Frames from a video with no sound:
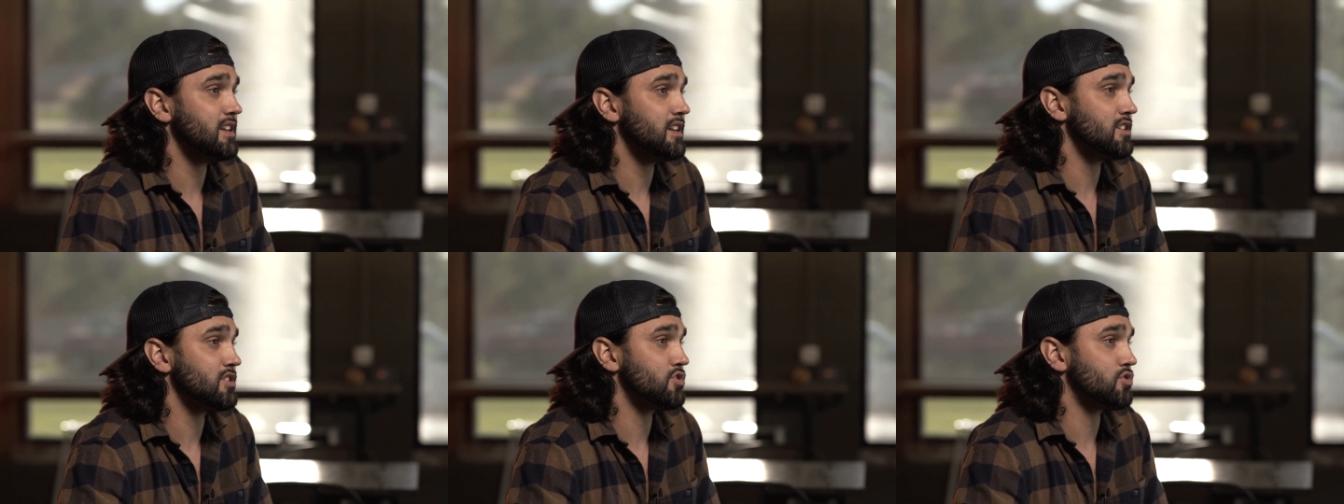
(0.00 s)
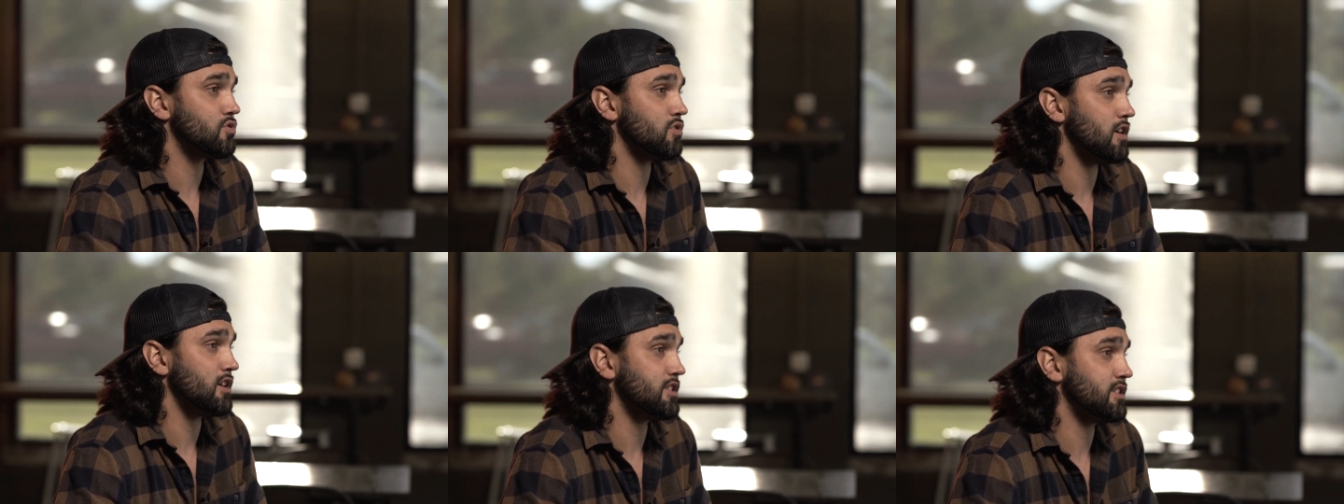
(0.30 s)

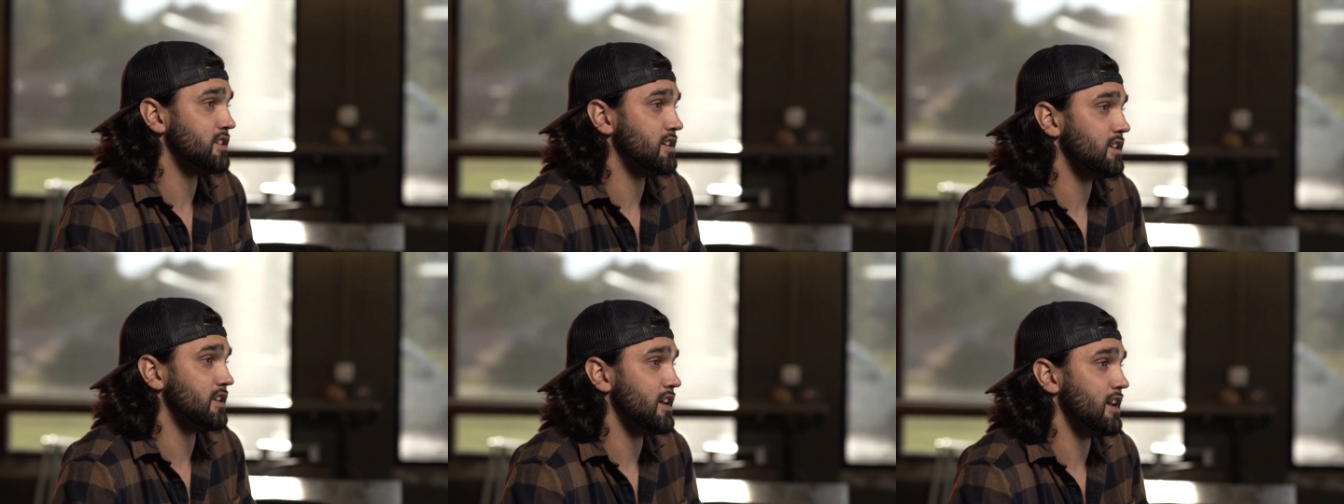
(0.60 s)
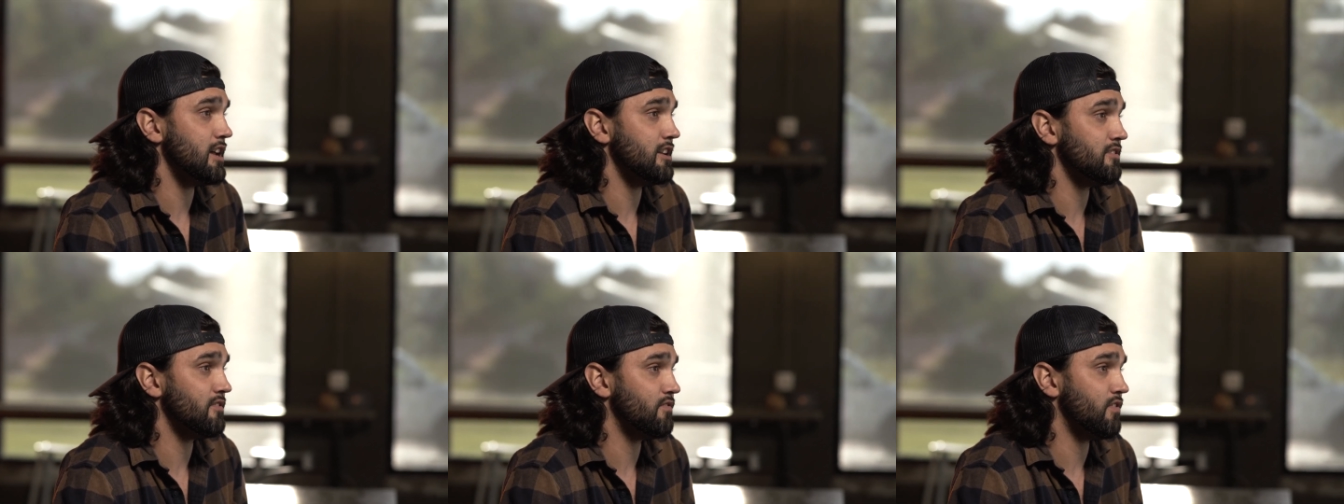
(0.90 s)
constructed
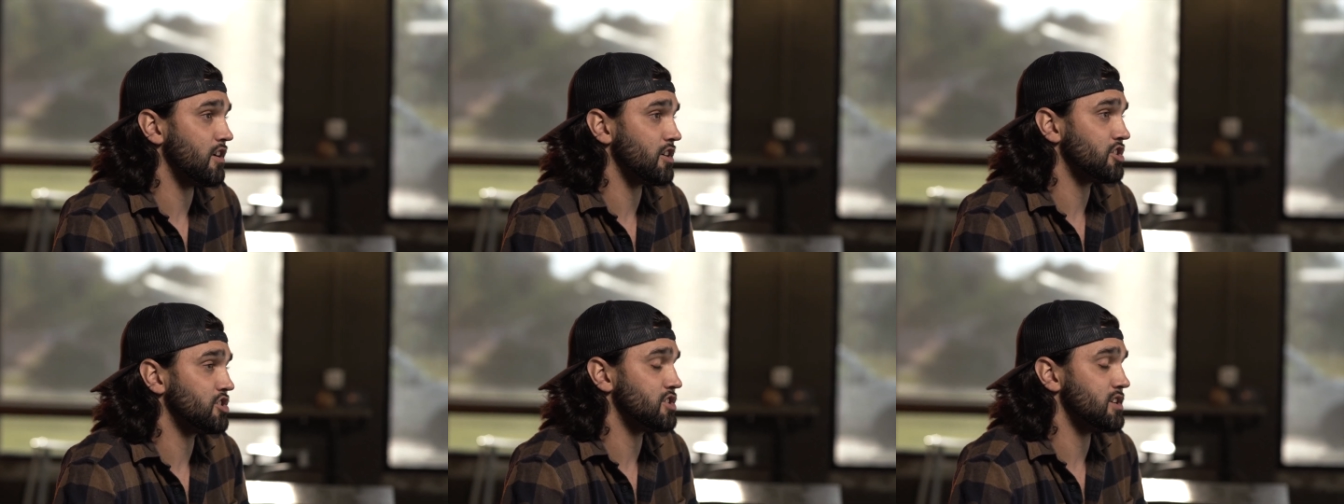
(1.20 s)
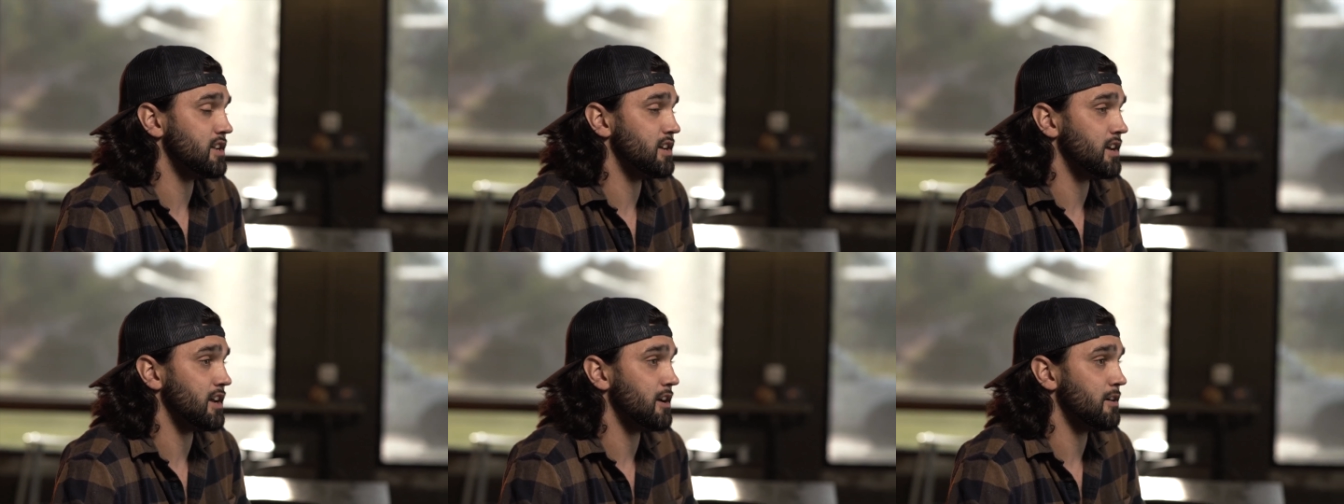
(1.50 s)
and
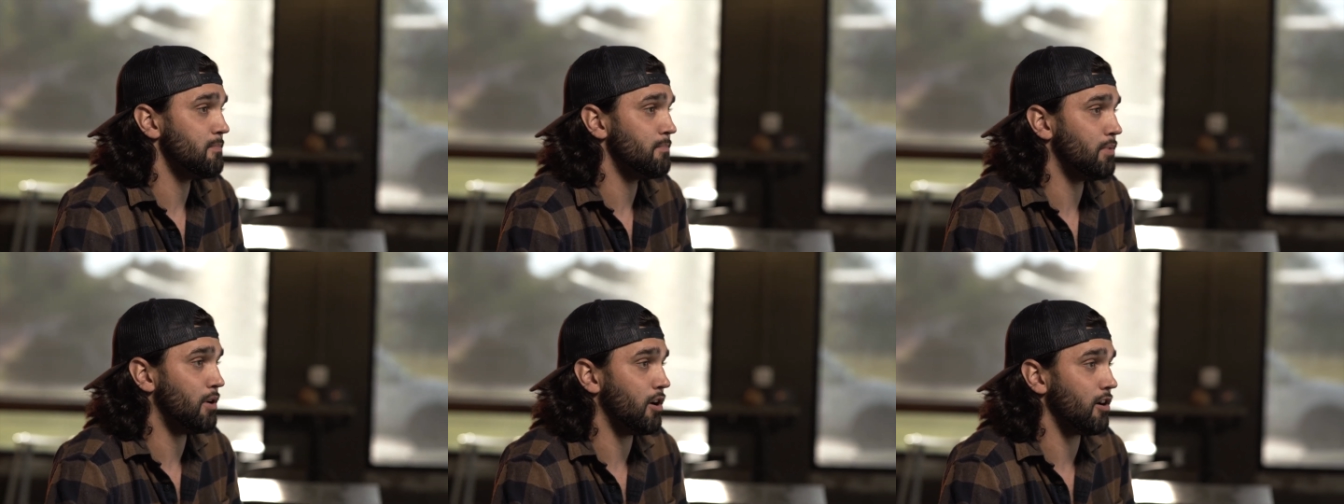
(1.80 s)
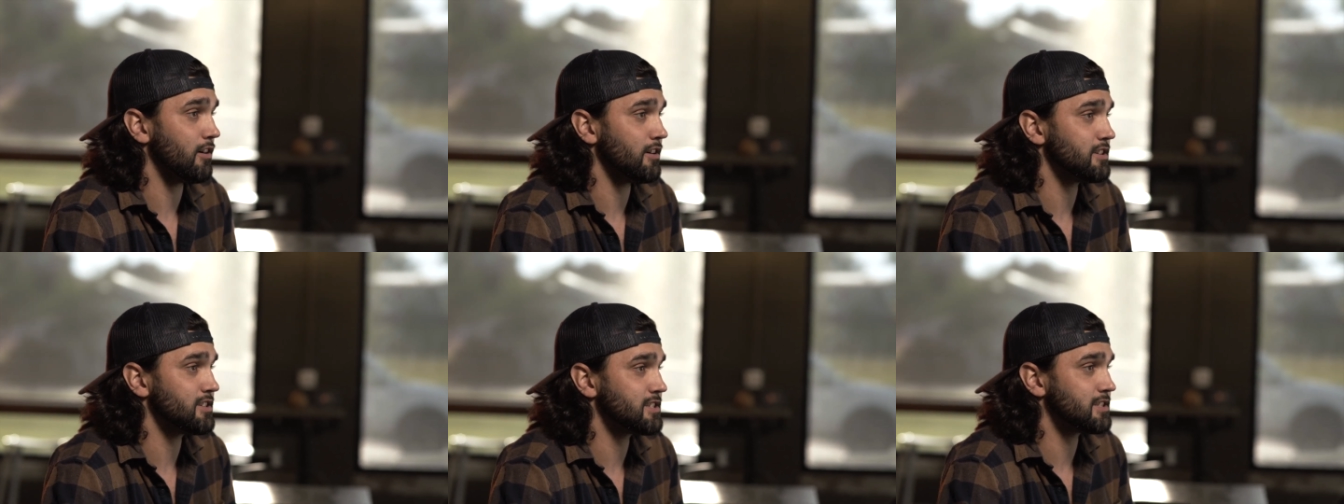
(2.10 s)
functioning
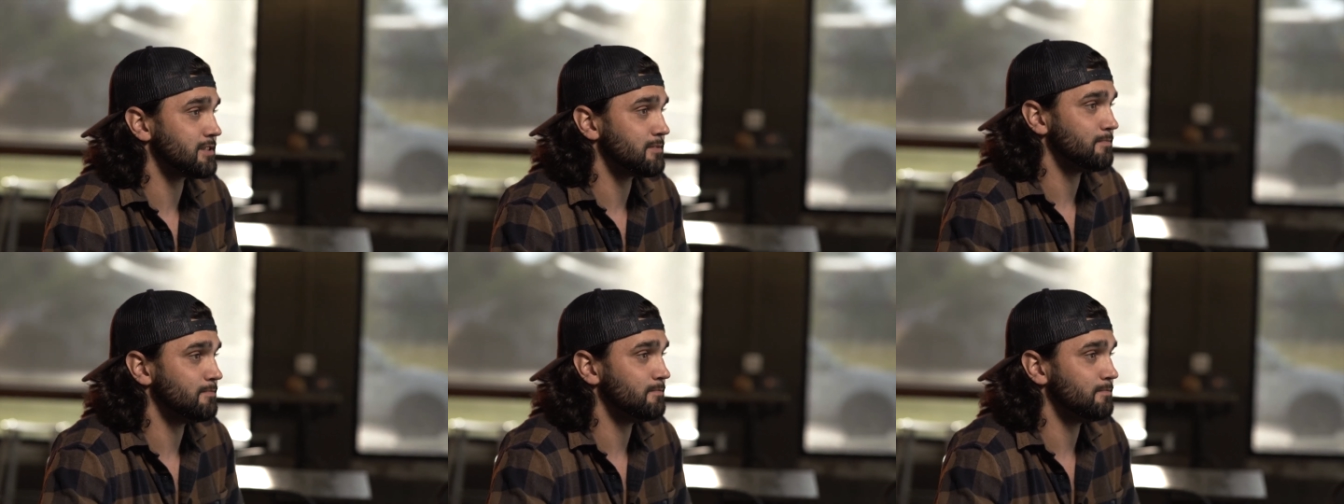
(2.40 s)
parts.